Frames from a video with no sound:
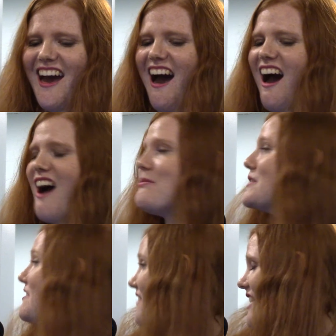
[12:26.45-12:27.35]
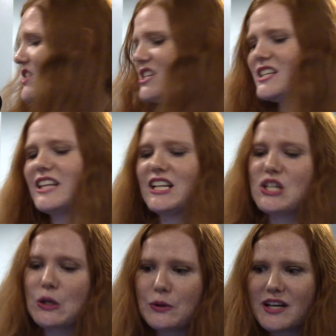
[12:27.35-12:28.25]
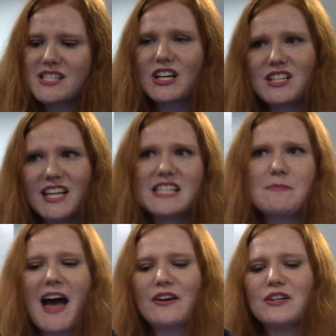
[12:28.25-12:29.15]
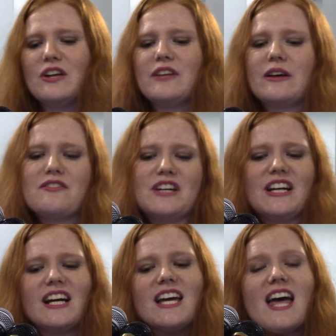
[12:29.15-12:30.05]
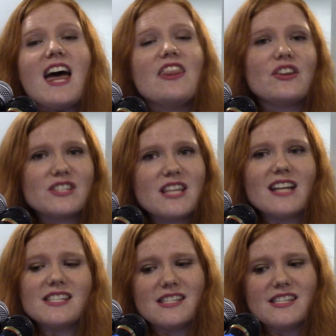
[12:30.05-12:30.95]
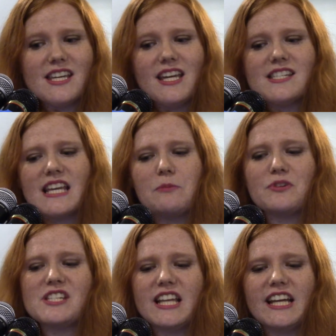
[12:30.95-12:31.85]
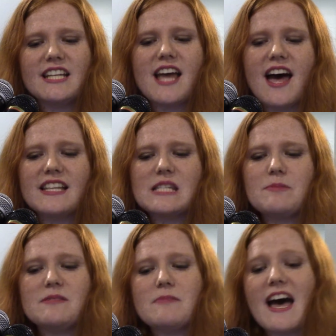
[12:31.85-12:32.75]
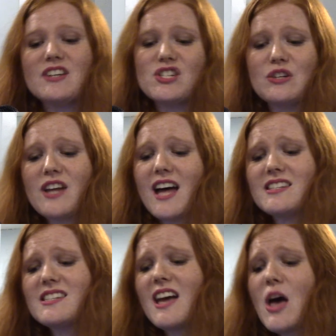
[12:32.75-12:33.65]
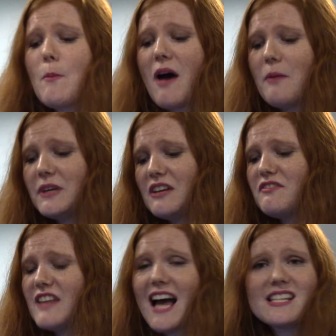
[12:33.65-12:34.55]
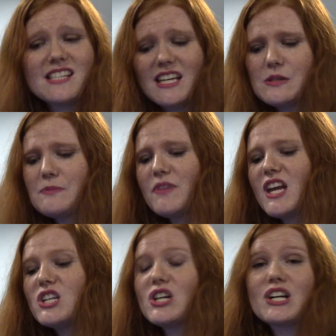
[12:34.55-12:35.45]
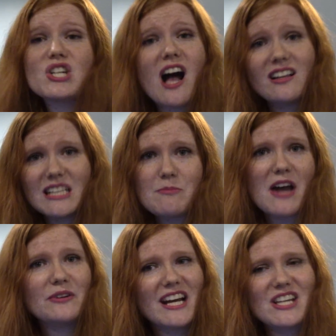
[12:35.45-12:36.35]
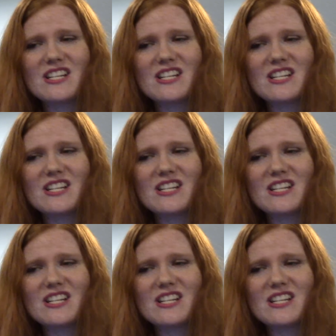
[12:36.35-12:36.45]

There's fish, like tuna, sardines, mackerel, like over here. There's nuts and seeds, like Brazilian nuts, pistachio nuts, pumpkin, flax seeds, dark chocolate in moderation.